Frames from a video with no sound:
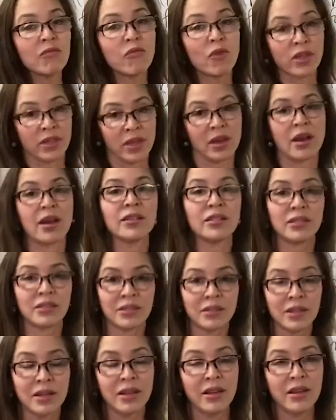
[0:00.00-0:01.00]
within
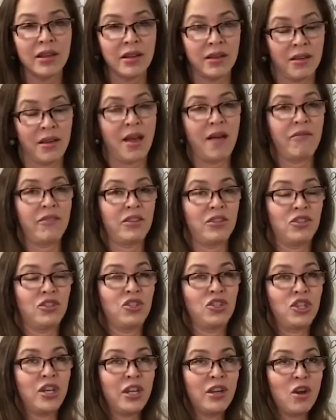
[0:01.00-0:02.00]
us have a
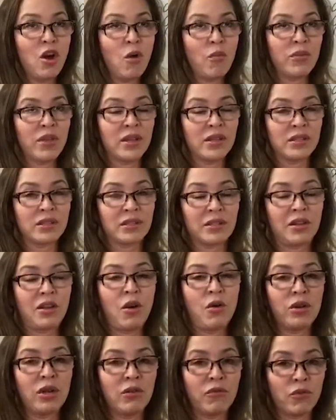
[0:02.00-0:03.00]
genome that is
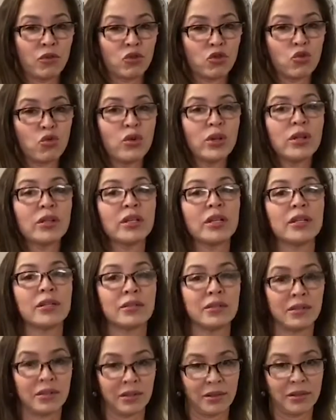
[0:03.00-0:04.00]
coding for
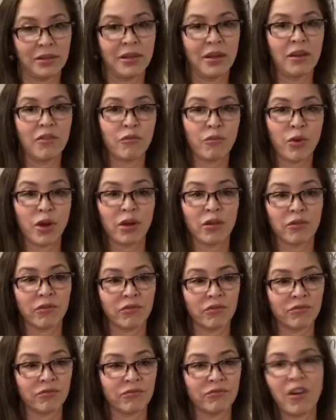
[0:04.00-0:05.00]
trillions of
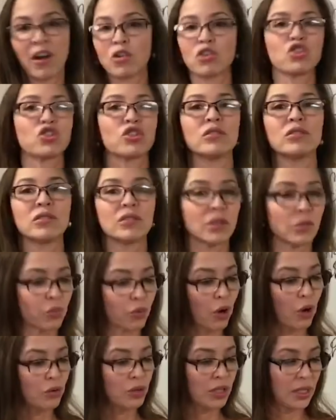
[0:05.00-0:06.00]
functions and
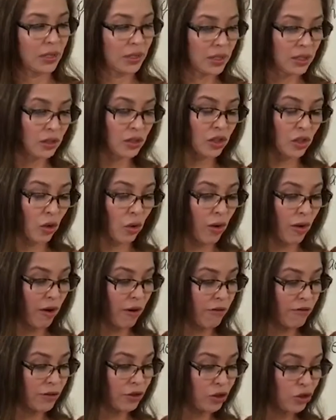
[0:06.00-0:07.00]
proteins, so
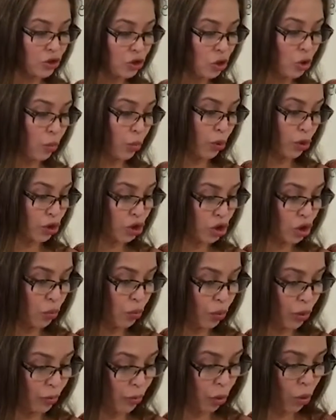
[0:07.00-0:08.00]
super,
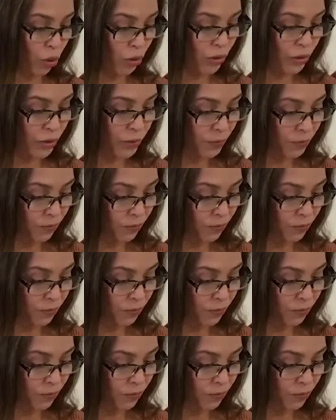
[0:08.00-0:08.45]
super important.